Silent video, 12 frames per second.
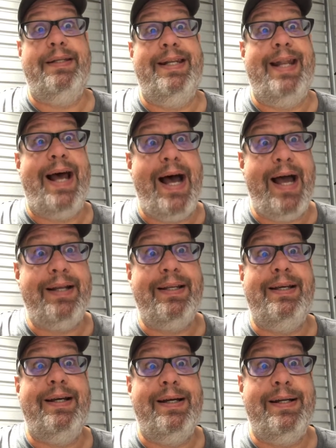not
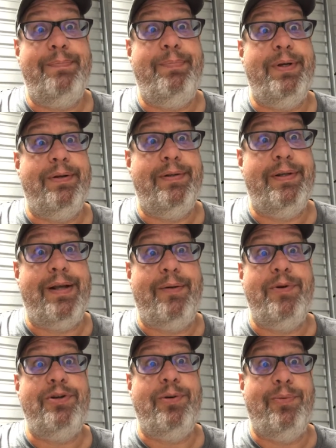gonna build it. I
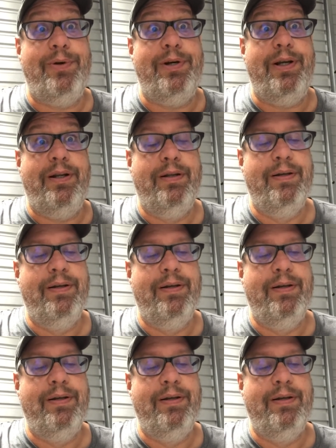wish it would.